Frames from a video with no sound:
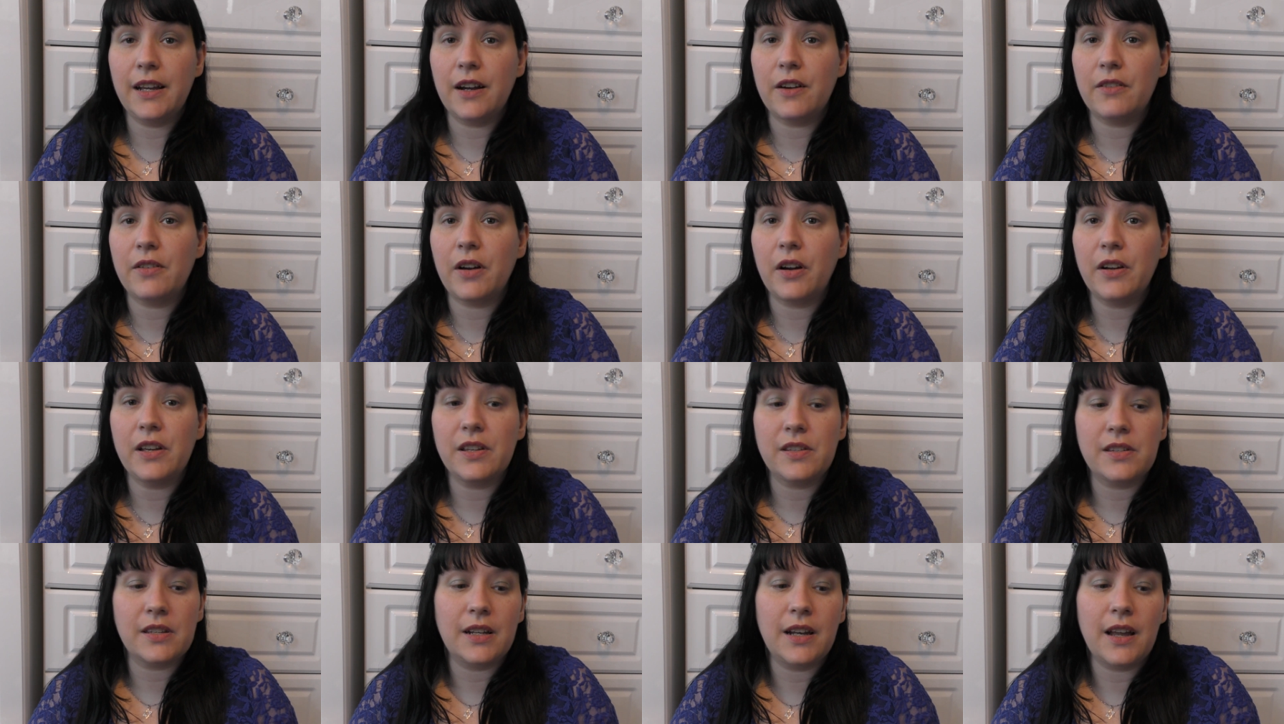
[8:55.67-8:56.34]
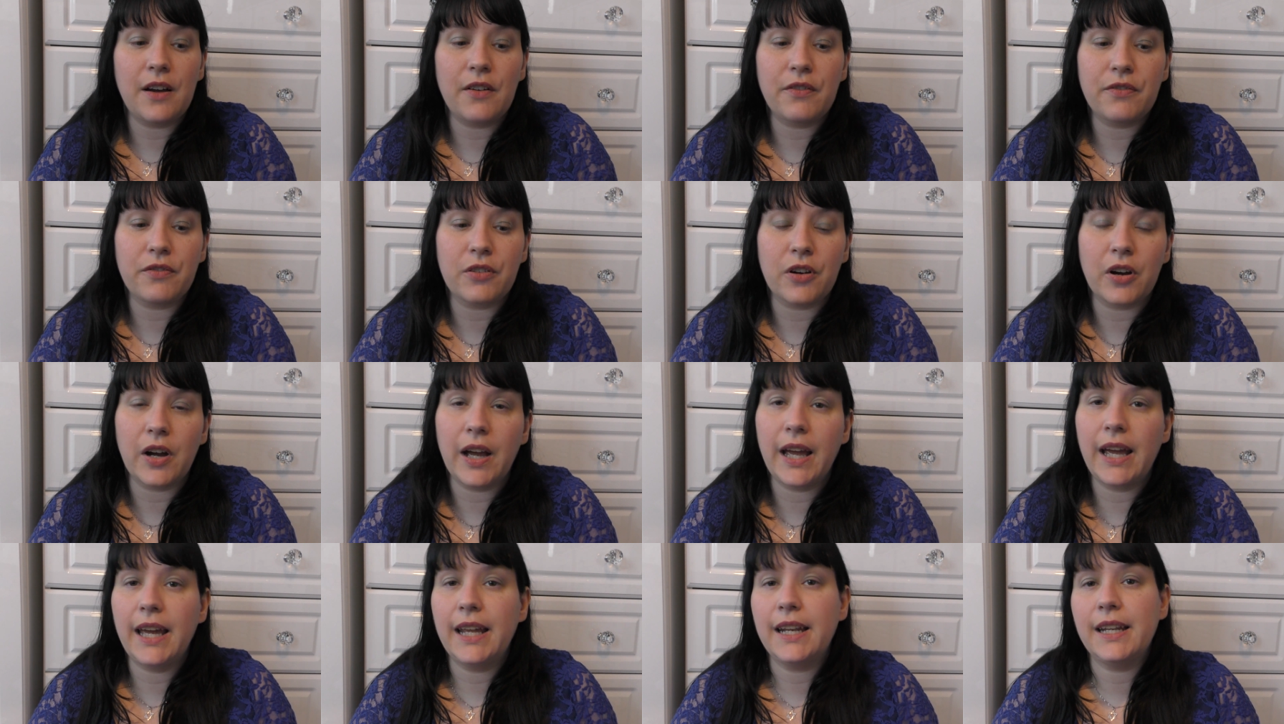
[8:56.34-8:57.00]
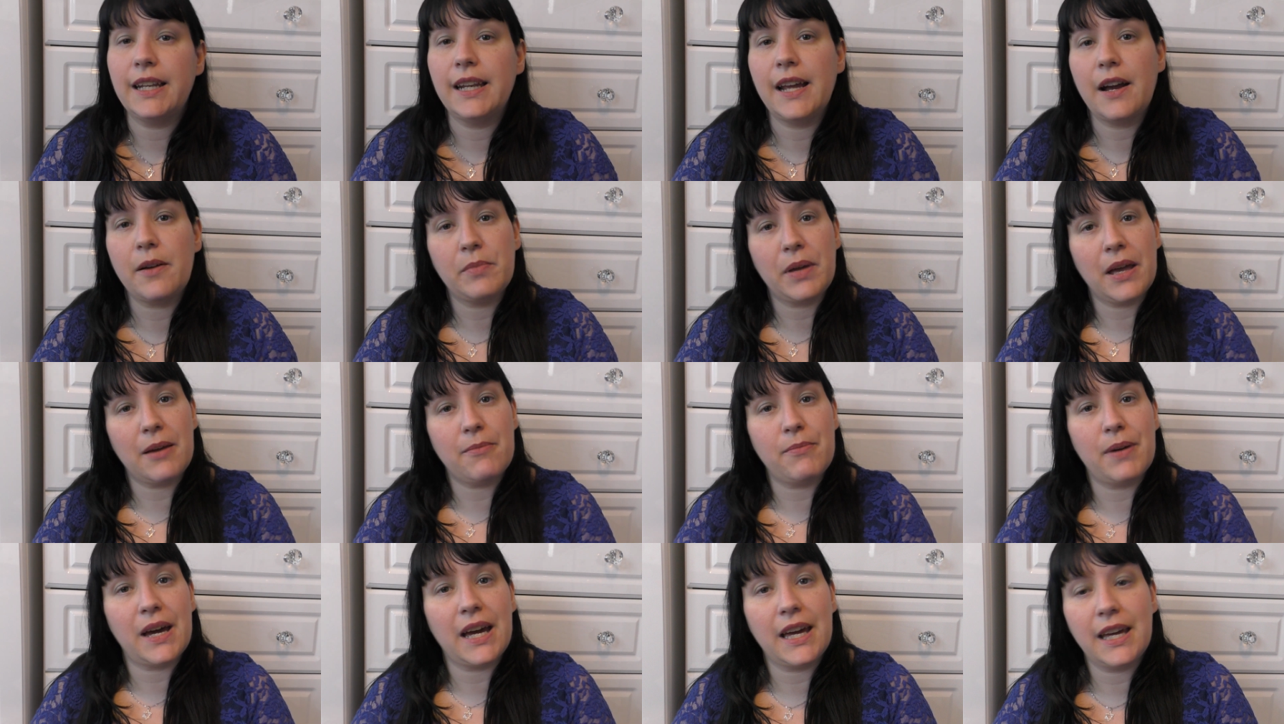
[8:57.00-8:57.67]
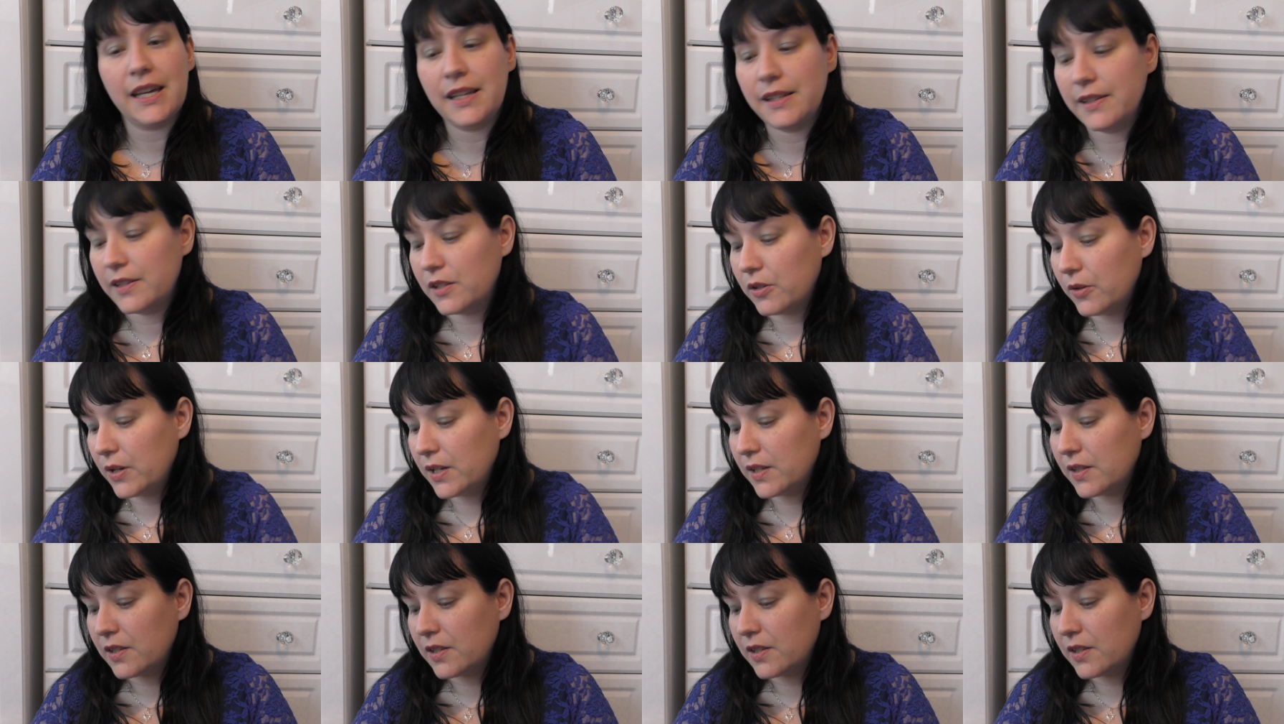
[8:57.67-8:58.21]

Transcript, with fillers: I, I, used to love writing, and now I'm getting back into it.